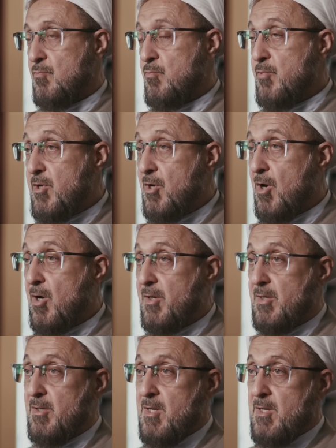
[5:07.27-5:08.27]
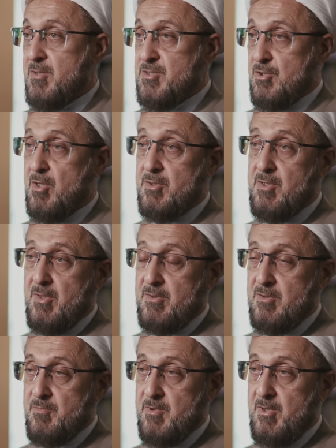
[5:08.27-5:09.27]
we are starting a
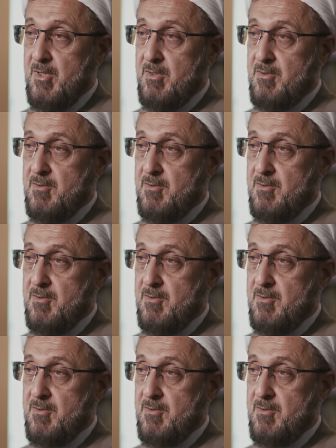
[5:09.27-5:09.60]
little bit late.